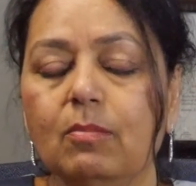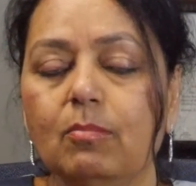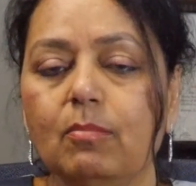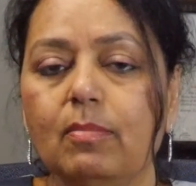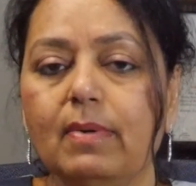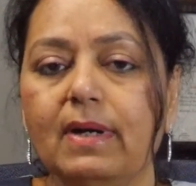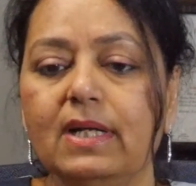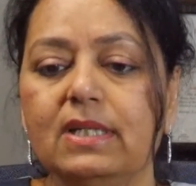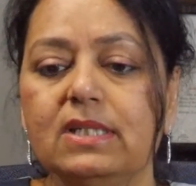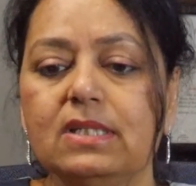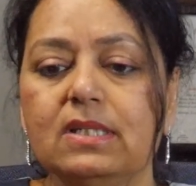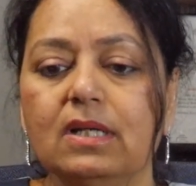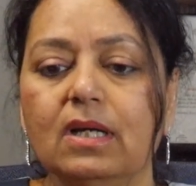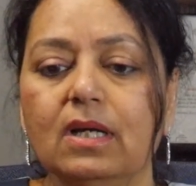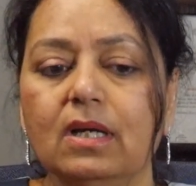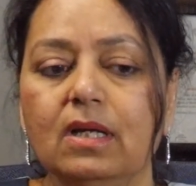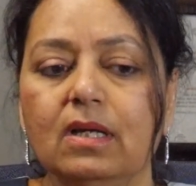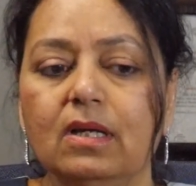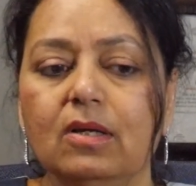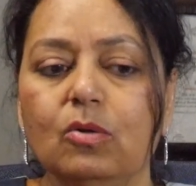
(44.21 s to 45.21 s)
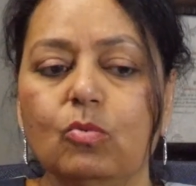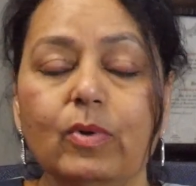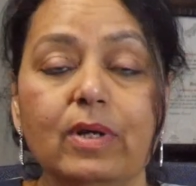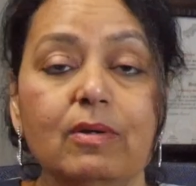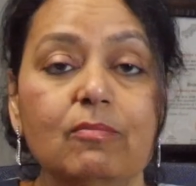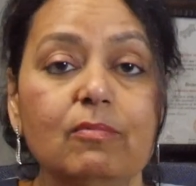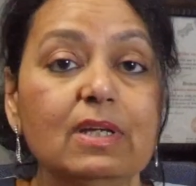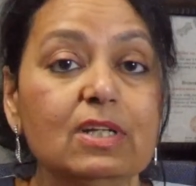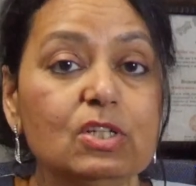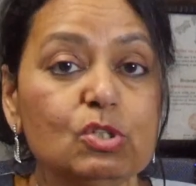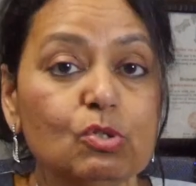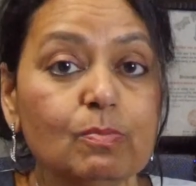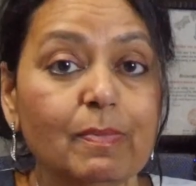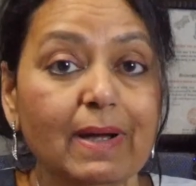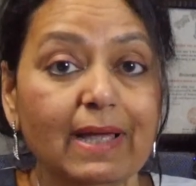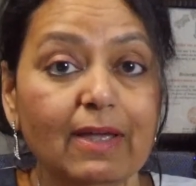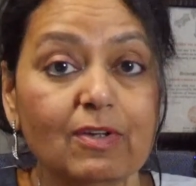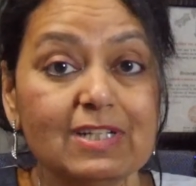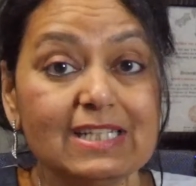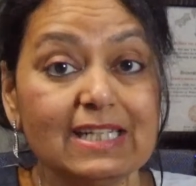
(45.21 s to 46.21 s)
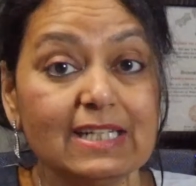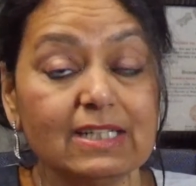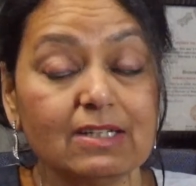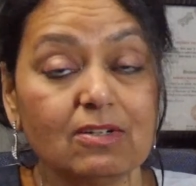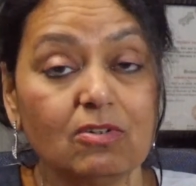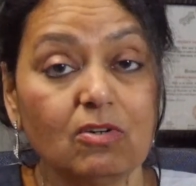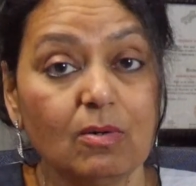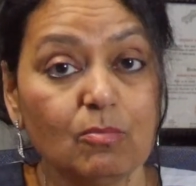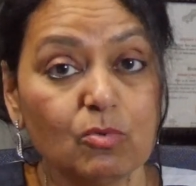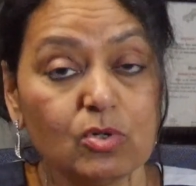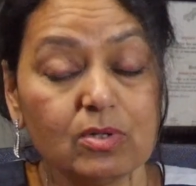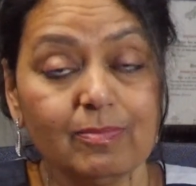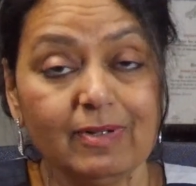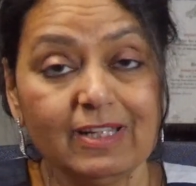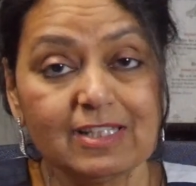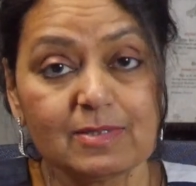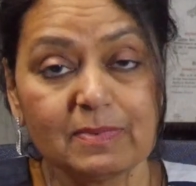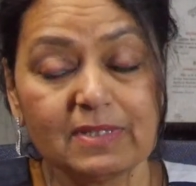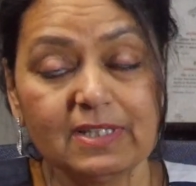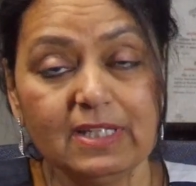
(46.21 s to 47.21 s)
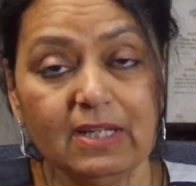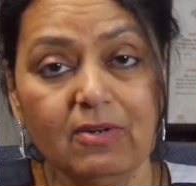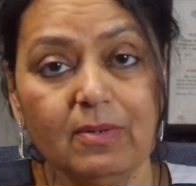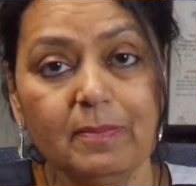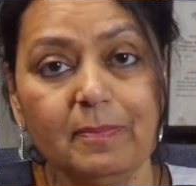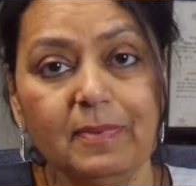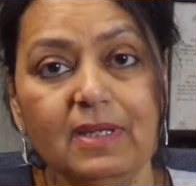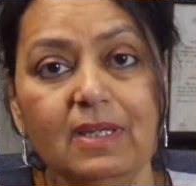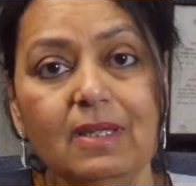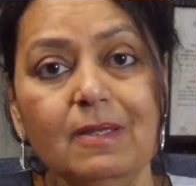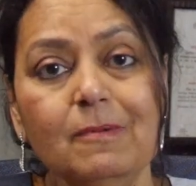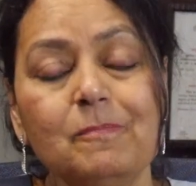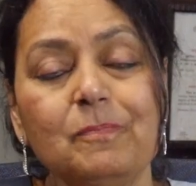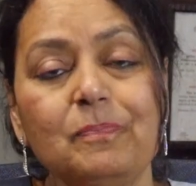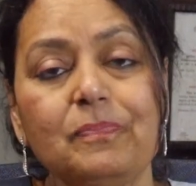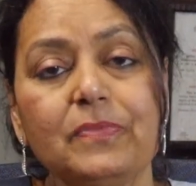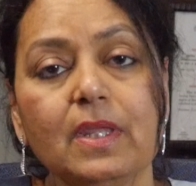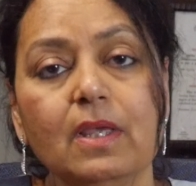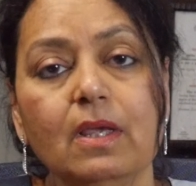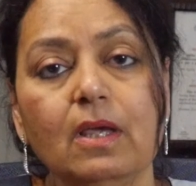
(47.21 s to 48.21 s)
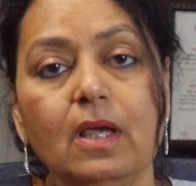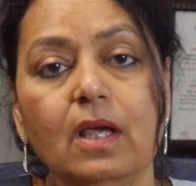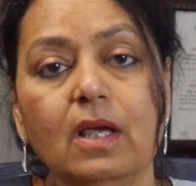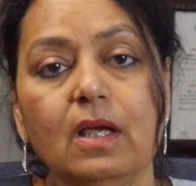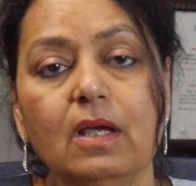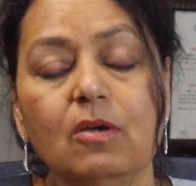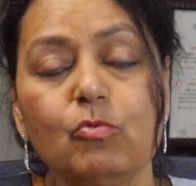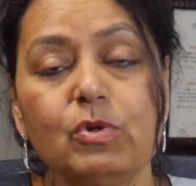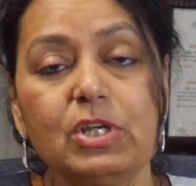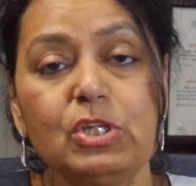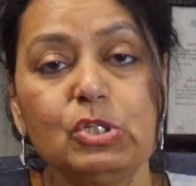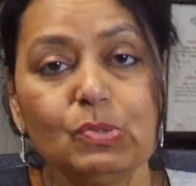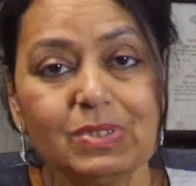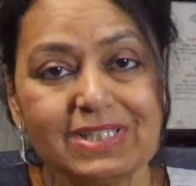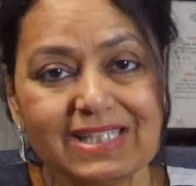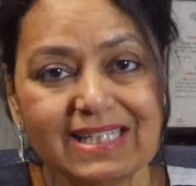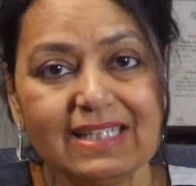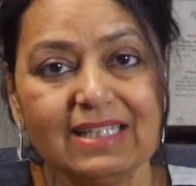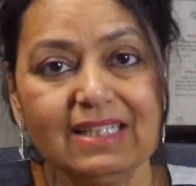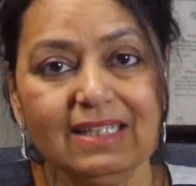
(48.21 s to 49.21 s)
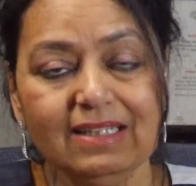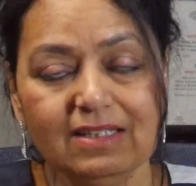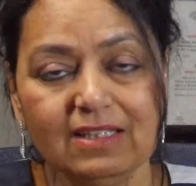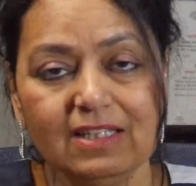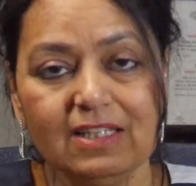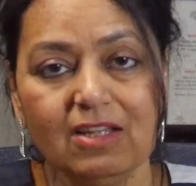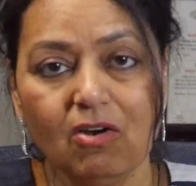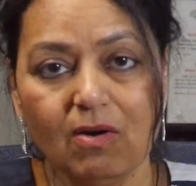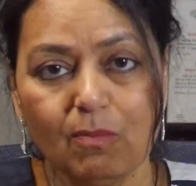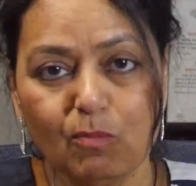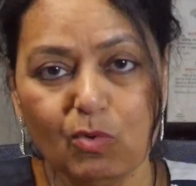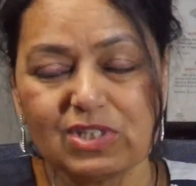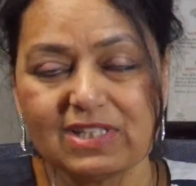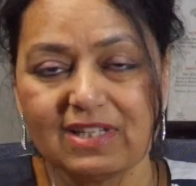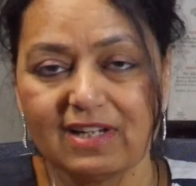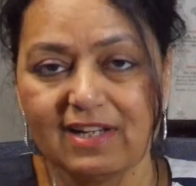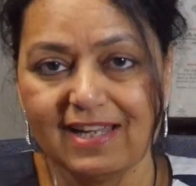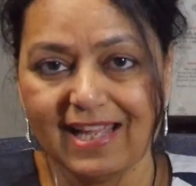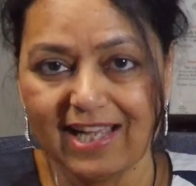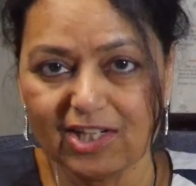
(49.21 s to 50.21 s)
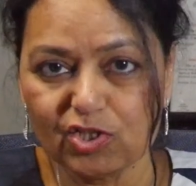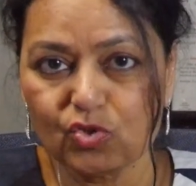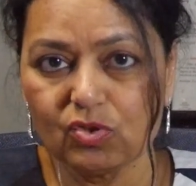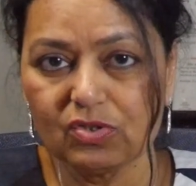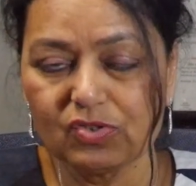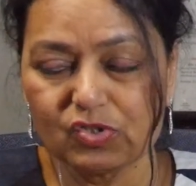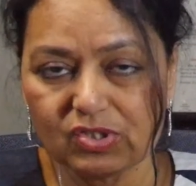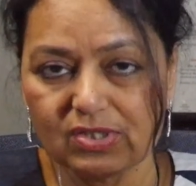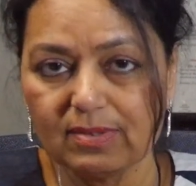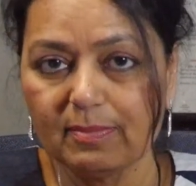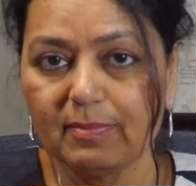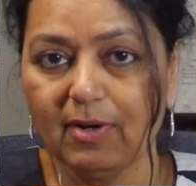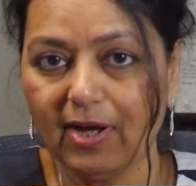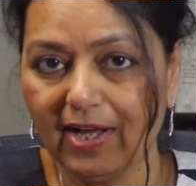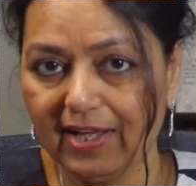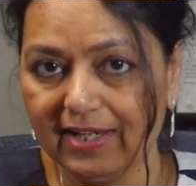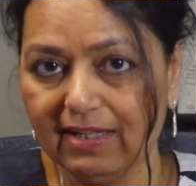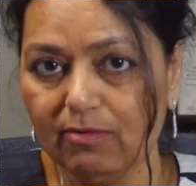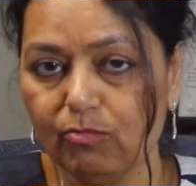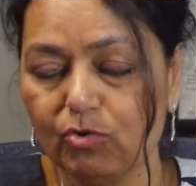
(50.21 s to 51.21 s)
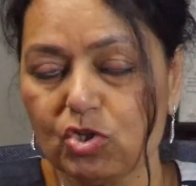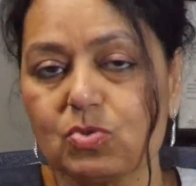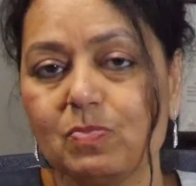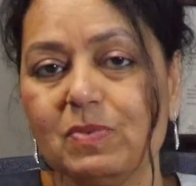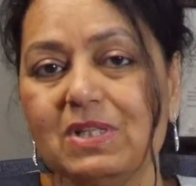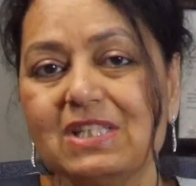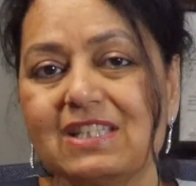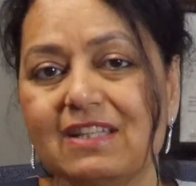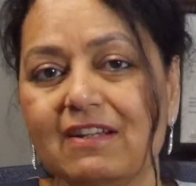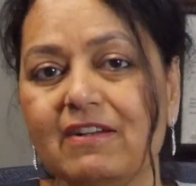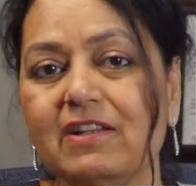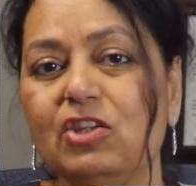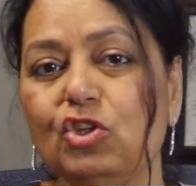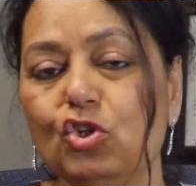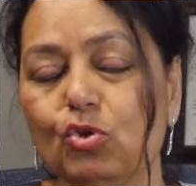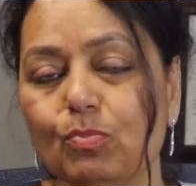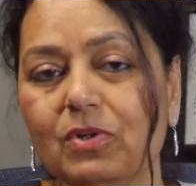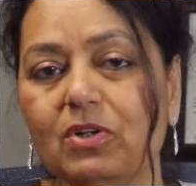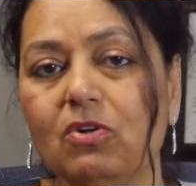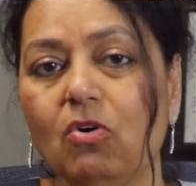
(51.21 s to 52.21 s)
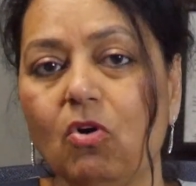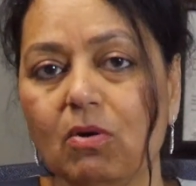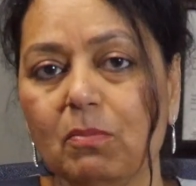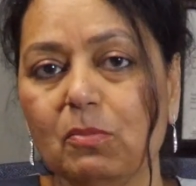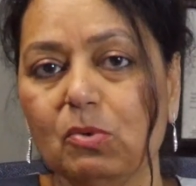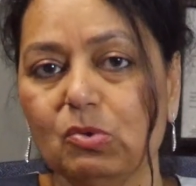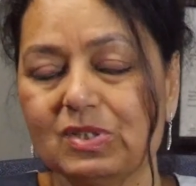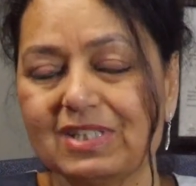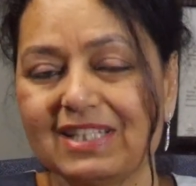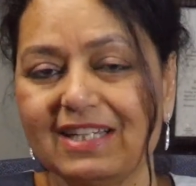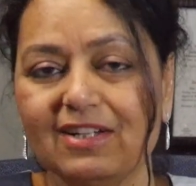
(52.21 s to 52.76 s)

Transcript: But when we do bioidentical hormone replacement therapy, we're using the hormones that are natural to the body, which means they're human hormones.